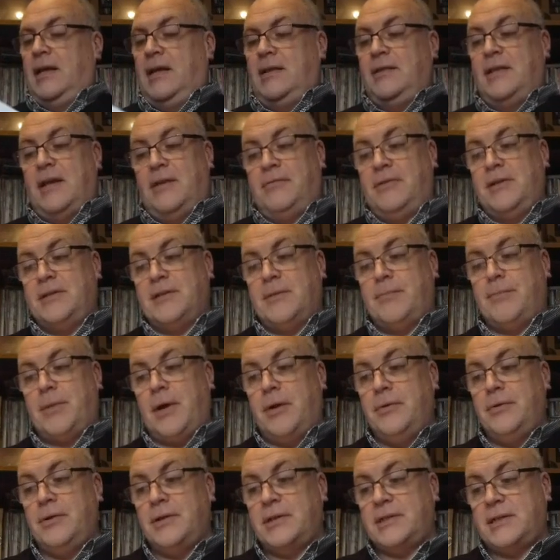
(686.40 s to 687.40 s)
There is a
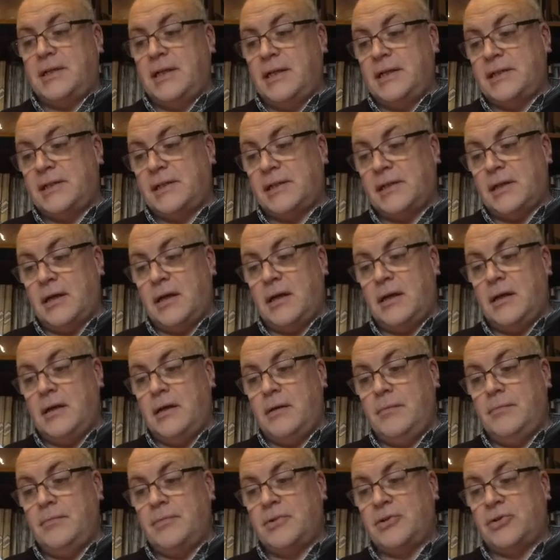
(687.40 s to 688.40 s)
bonus disc,
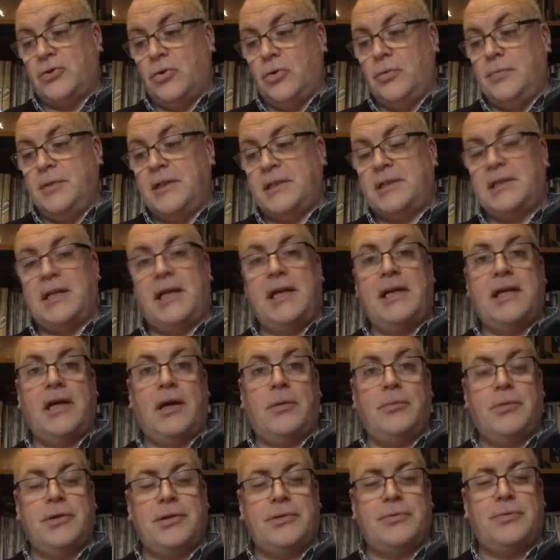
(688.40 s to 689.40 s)
Storm in a
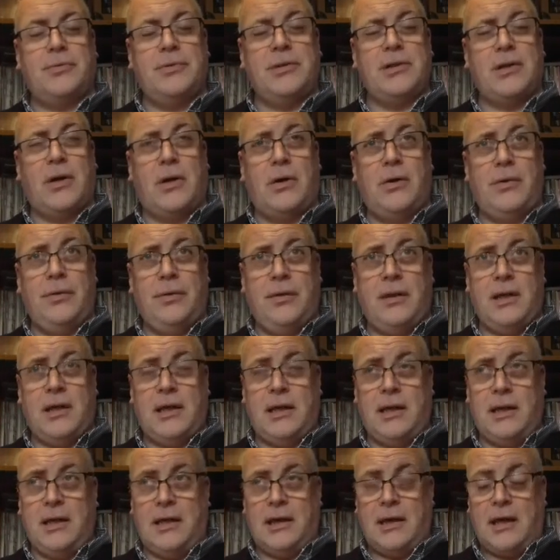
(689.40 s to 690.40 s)
Teacup, which was on
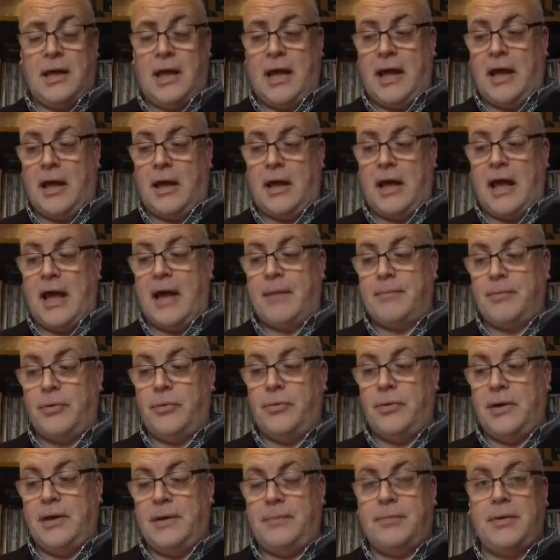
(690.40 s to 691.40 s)
the
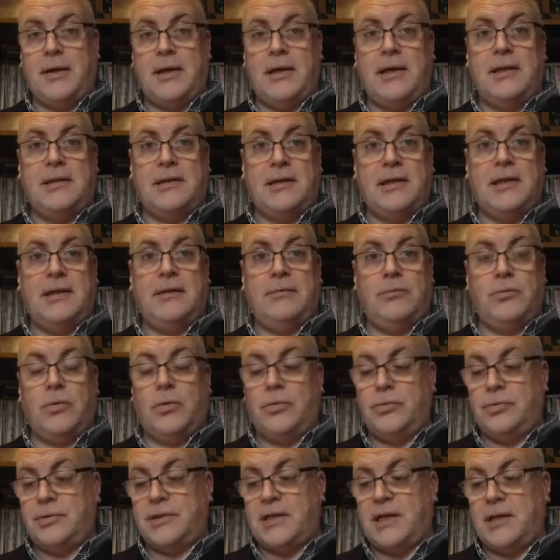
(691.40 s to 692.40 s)
Apple EP, the
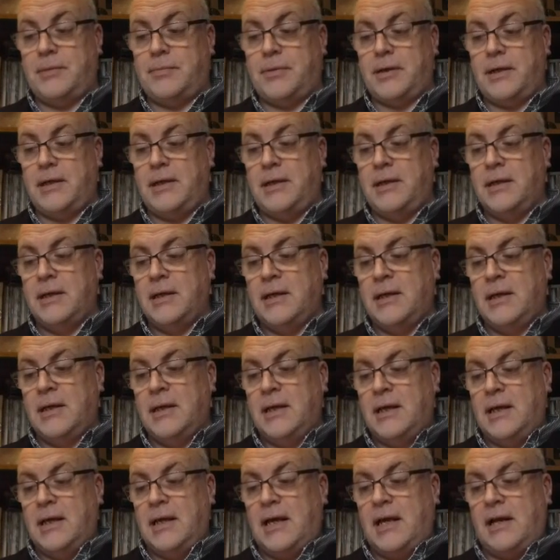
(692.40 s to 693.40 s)
Walls EP,
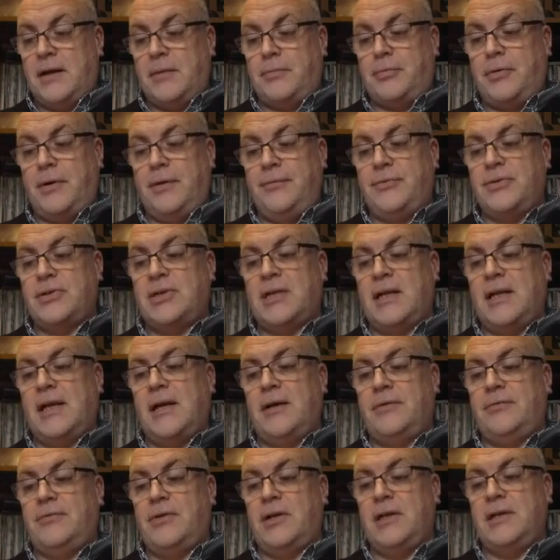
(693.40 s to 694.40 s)
and a previously
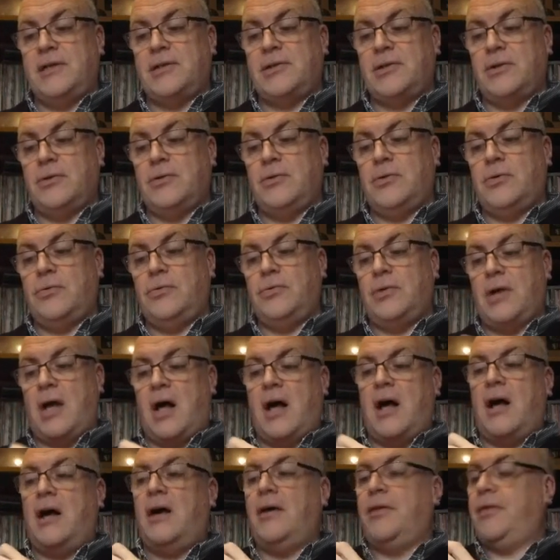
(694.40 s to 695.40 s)
unreleased song called
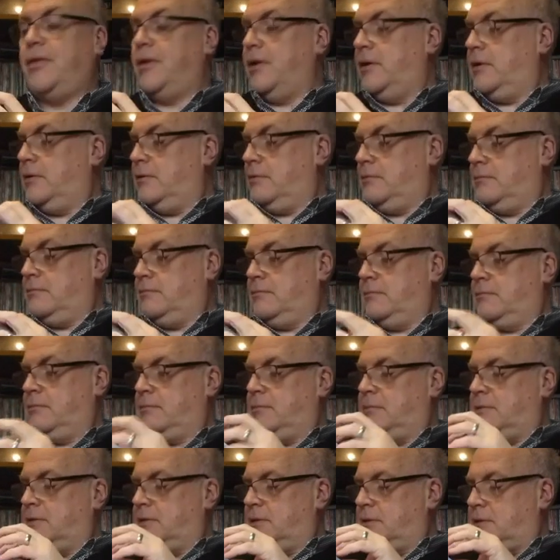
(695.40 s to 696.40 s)
Arthur.
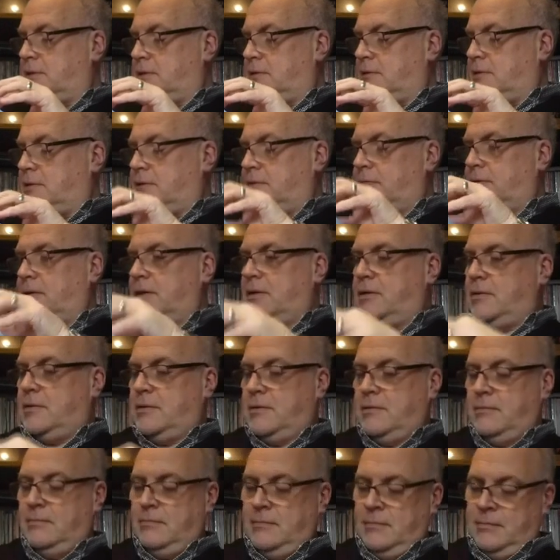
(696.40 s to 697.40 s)
So there we
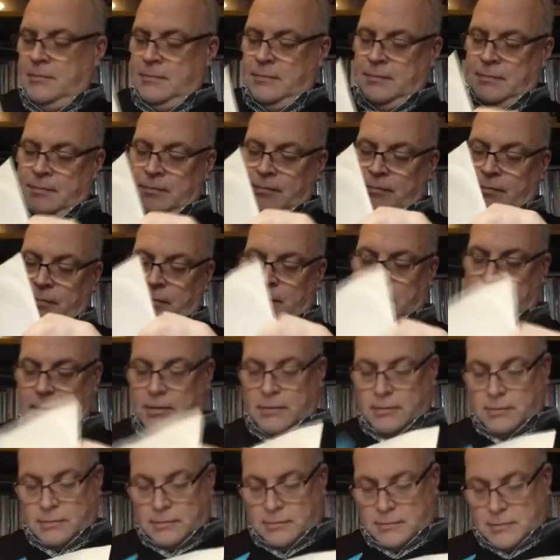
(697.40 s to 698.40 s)
are.
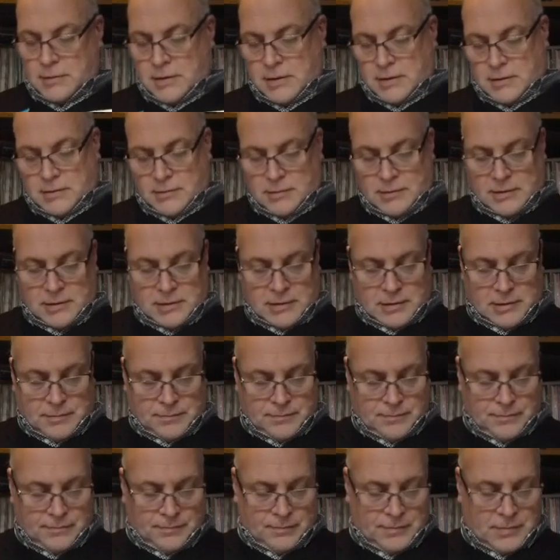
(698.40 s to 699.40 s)
Cool. And
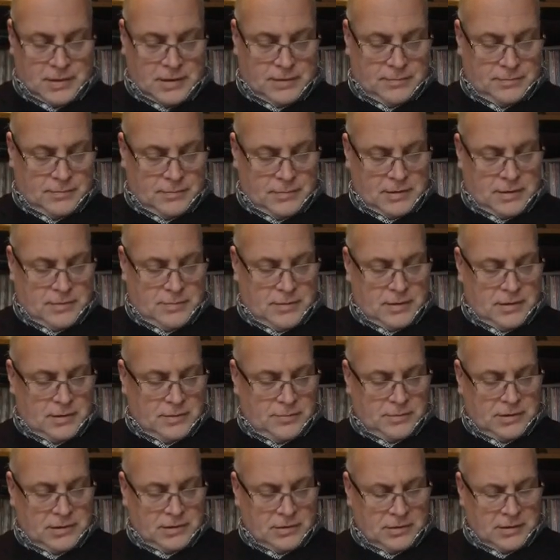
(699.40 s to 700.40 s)
yep, there we
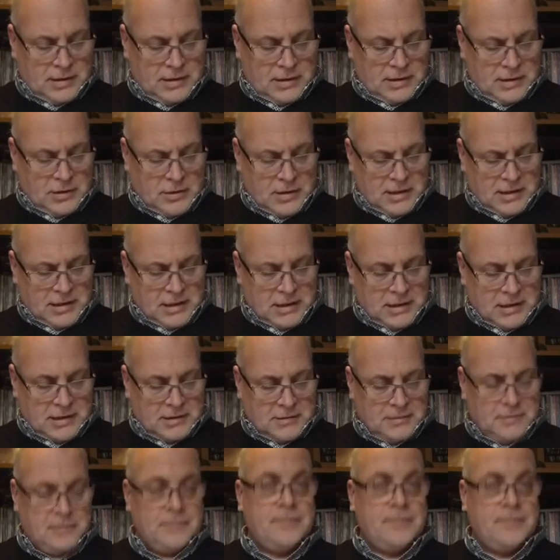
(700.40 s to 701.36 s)
are. It's got the die cut